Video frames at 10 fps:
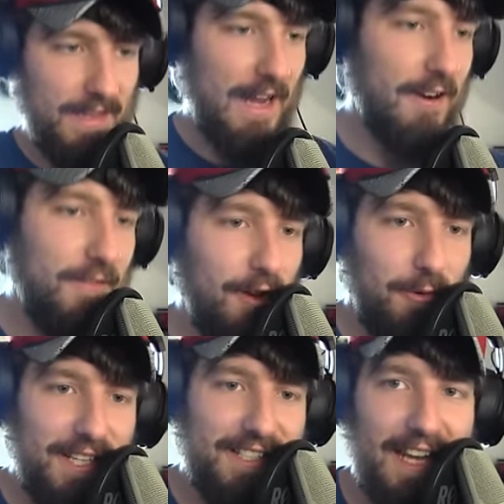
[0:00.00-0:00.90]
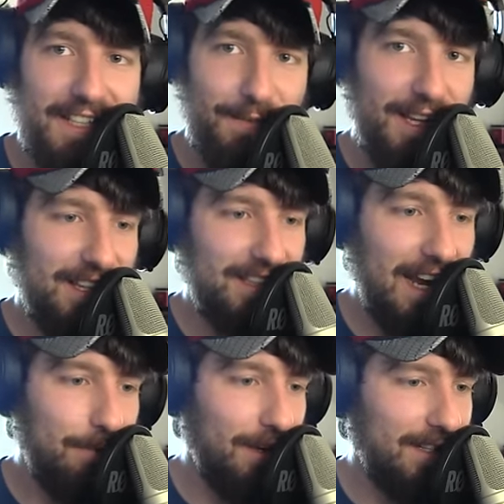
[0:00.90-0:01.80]
I don't even know what he said to me. This
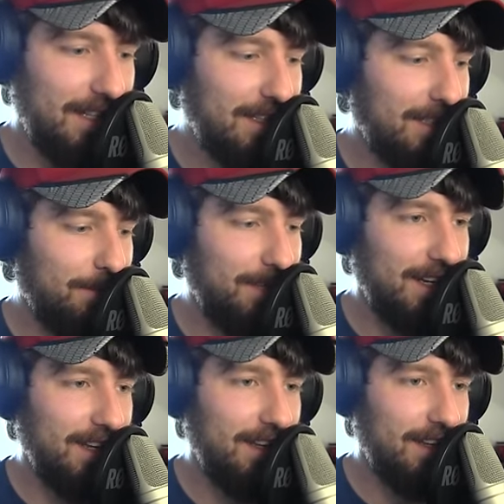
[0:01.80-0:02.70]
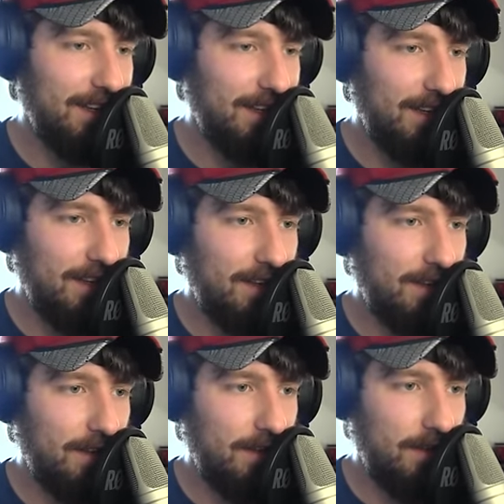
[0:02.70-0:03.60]
guy probably said something.
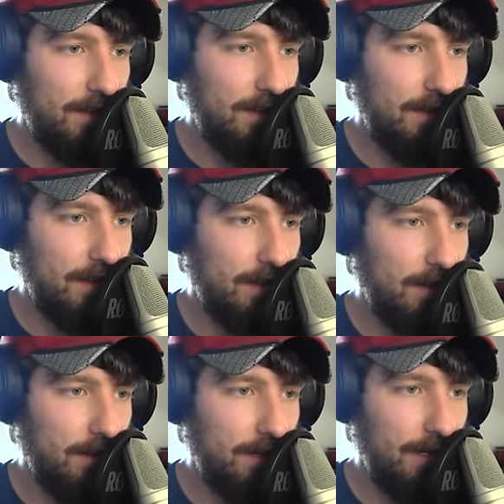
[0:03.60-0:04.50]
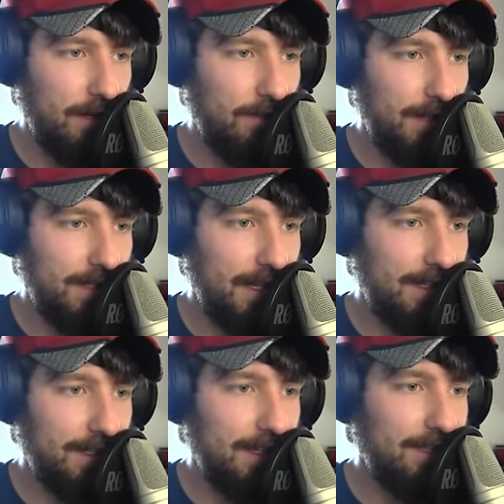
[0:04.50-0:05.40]
Oh, here, I'm gonna
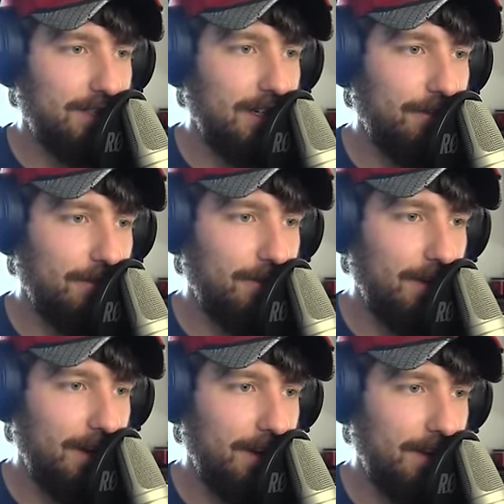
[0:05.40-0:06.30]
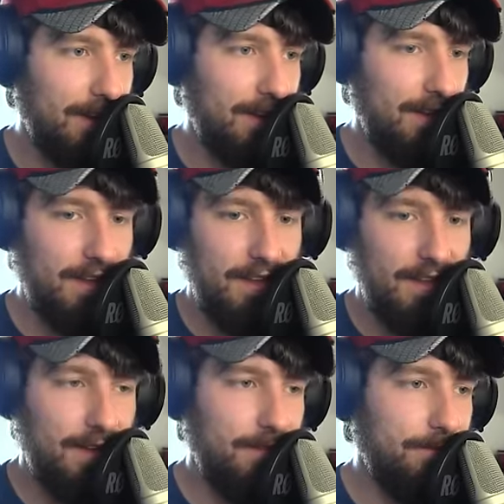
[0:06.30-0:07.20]
take this S G for fun.
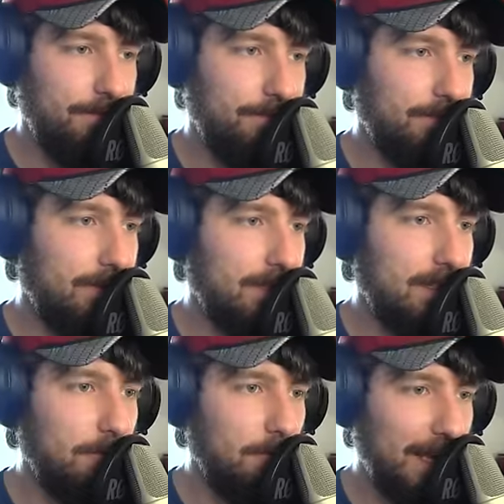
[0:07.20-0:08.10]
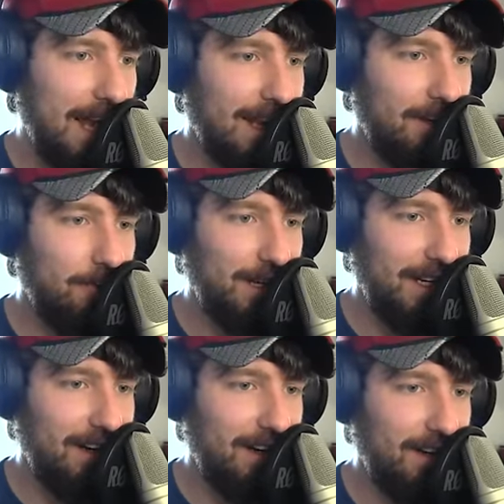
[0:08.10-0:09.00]
See what we got going
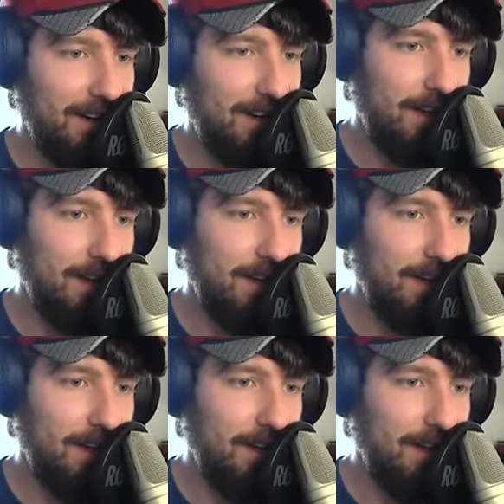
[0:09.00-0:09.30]
here.